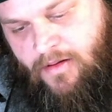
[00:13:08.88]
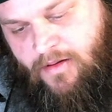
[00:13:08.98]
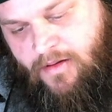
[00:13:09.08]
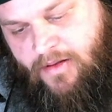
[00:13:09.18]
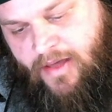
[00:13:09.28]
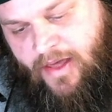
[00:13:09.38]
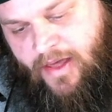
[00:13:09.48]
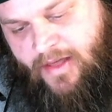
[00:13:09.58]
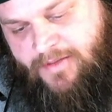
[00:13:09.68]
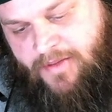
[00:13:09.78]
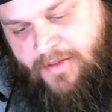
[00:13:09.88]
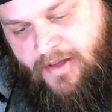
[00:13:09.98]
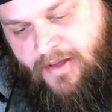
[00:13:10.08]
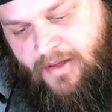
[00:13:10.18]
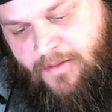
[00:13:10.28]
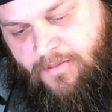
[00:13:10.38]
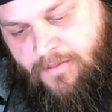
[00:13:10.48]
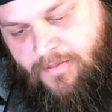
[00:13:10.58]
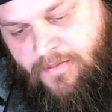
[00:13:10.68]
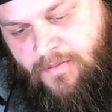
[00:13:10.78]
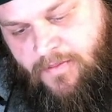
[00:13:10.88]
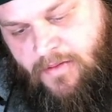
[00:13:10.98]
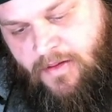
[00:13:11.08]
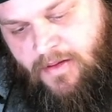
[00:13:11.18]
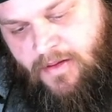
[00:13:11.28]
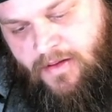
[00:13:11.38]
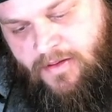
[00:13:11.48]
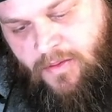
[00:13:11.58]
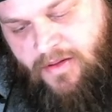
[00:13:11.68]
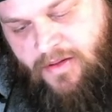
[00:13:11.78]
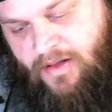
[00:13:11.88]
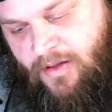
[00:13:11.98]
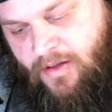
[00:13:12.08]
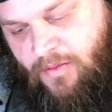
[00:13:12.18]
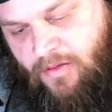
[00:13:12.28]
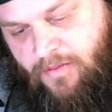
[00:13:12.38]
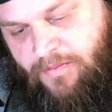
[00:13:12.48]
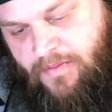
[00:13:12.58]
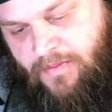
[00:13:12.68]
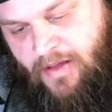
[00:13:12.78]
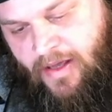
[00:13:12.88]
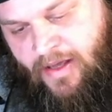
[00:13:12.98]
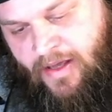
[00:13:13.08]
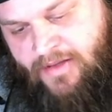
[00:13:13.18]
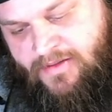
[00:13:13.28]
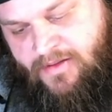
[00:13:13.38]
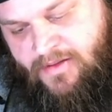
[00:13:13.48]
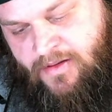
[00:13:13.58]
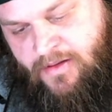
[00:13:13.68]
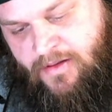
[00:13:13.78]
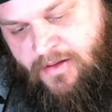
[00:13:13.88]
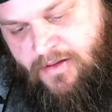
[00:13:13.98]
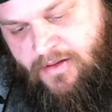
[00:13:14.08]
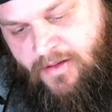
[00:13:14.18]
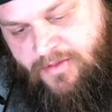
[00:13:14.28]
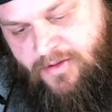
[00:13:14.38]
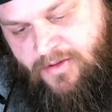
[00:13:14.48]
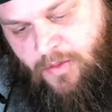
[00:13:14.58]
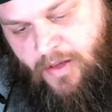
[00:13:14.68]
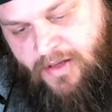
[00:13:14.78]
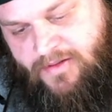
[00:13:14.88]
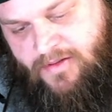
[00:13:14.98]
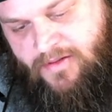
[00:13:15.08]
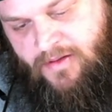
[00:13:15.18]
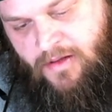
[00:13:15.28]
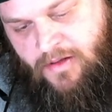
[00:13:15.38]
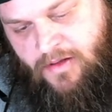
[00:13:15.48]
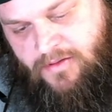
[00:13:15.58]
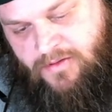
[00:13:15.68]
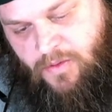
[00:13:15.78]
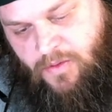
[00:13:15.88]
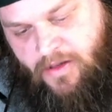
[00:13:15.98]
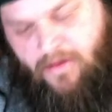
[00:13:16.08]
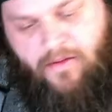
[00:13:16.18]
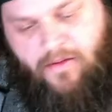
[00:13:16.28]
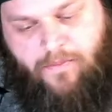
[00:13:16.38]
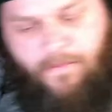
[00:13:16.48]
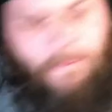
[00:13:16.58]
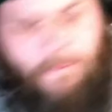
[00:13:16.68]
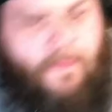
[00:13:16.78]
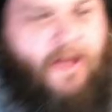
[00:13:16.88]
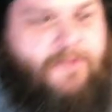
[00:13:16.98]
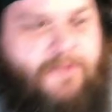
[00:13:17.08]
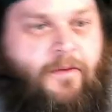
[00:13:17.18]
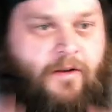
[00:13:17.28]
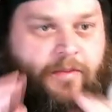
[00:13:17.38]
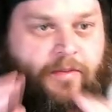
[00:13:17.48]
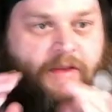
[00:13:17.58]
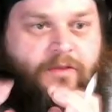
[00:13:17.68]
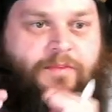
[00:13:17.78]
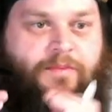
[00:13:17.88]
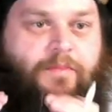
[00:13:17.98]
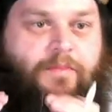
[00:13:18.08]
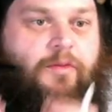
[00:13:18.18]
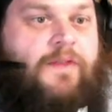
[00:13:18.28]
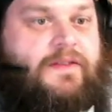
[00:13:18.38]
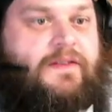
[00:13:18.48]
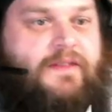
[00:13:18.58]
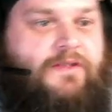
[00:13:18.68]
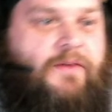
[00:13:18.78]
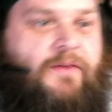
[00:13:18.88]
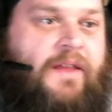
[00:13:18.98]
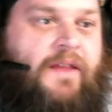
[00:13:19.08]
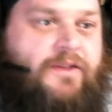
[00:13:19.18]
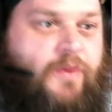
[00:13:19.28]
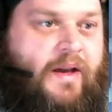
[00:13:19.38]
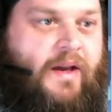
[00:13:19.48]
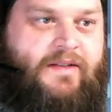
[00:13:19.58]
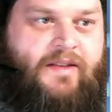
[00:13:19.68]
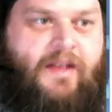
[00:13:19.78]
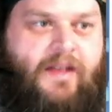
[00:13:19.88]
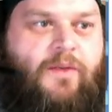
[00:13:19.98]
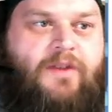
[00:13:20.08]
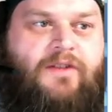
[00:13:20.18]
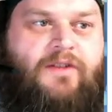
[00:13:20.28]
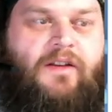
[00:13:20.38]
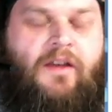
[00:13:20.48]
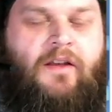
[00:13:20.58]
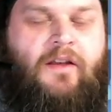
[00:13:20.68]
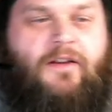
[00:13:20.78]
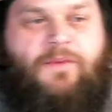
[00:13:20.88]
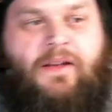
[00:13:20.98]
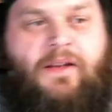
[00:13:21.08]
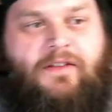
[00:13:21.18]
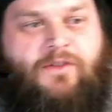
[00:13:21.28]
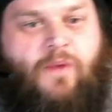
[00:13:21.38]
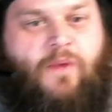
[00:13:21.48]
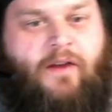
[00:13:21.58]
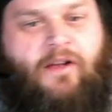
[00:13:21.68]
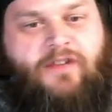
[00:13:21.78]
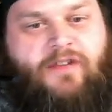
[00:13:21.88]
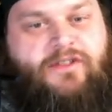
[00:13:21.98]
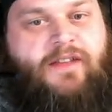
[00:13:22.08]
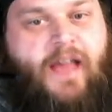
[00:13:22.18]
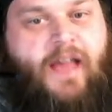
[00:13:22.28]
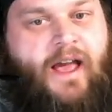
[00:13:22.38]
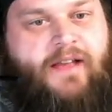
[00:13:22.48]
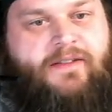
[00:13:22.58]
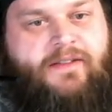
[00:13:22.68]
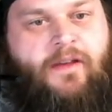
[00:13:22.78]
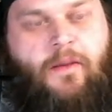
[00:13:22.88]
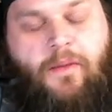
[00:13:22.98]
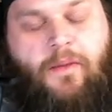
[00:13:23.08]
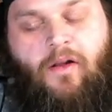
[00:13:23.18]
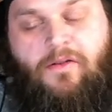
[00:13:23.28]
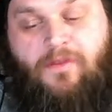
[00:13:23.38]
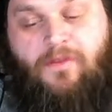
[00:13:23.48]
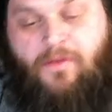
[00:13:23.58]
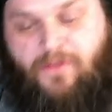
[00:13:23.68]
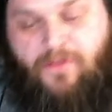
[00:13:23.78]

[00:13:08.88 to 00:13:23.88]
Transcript: KSP is going to equal X times 2X squared. And it's important to put those parentheses around that 2X in that equation, because we need to square not just the X, but also the 2.